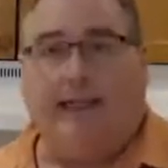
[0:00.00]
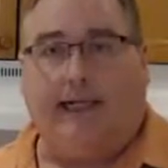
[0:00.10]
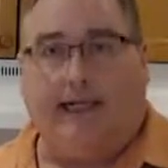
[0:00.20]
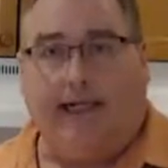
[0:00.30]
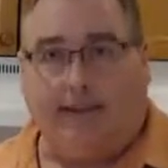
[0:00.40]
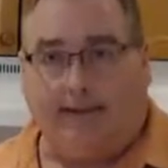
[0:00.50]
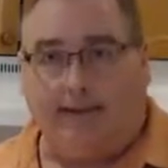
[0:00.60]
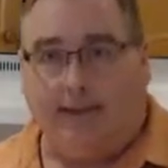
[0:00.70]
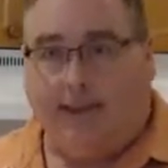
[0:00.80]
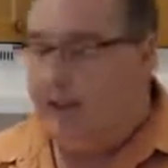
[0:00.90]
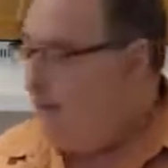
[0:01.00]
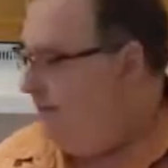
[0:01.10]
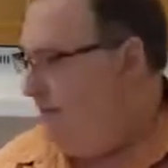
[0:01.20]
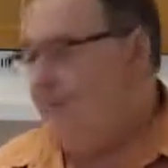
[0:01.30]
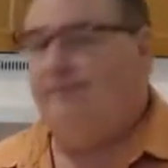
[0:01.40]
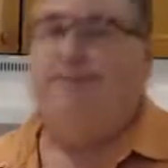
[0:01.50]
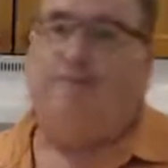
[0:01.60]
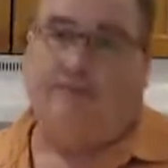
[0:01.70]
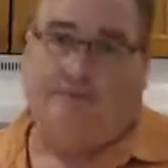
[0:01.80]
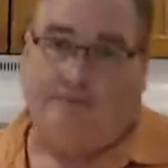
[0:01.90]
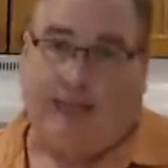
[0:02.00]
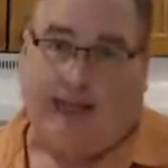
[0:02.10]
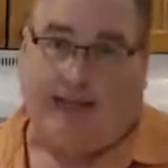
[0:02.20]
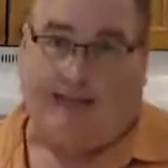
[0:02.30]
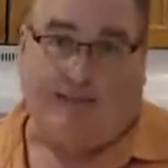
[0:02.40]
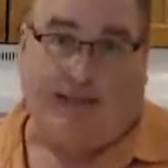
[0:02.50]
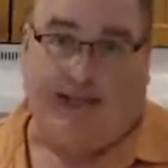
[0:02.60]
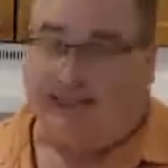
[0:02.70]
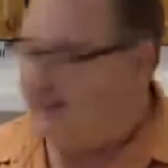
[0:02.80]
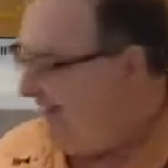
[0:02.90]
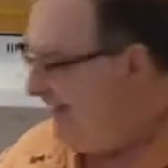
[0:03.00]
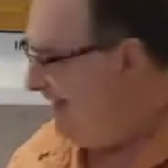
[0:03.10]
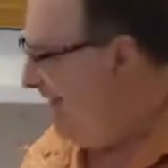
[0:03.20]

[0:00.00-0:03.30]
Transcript: and a handle. Haven't unpacked it yet.